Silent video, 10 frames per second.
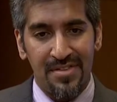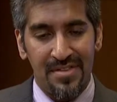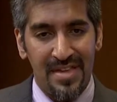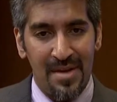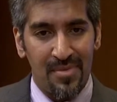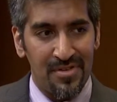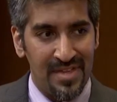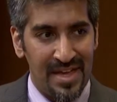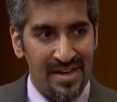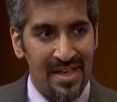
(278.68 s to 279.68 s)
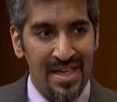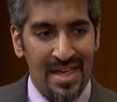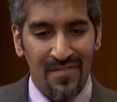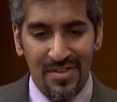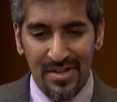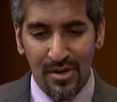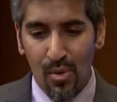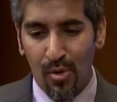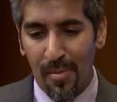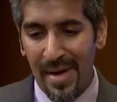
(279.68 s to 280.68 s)
less than 10%, if it's in a
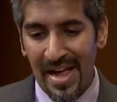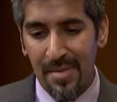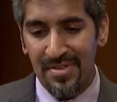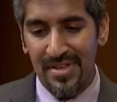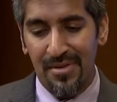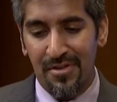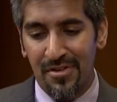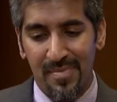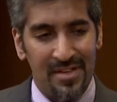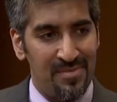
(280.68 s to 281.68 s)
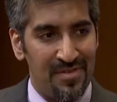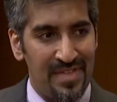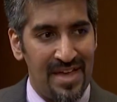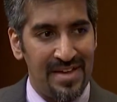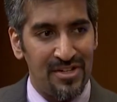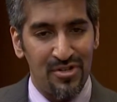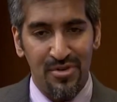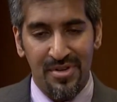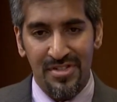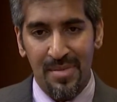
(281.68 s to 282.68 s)
core biopsy or a specimen of that nature,
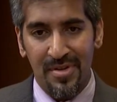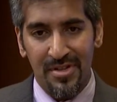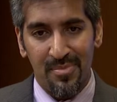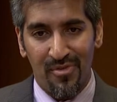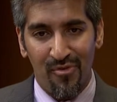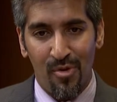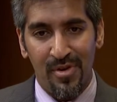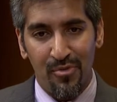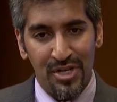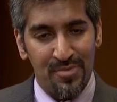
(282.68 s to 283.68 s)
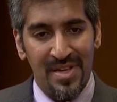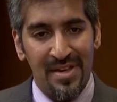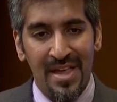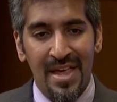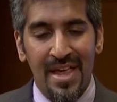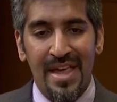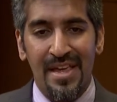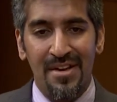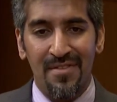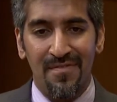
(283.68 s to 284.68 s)
you can typically perform enrichment.
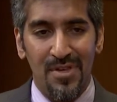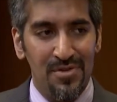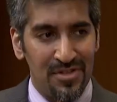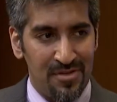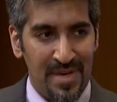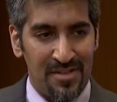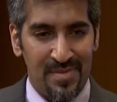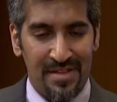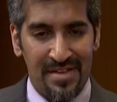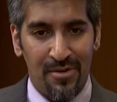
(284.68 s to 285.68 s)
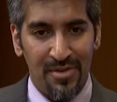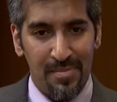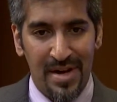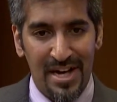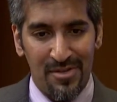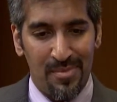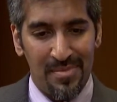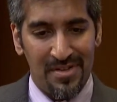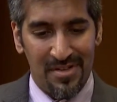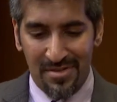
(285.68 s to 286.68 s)
In an effusion specimen, that's not really possible
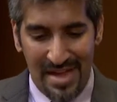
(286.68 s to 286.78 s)
because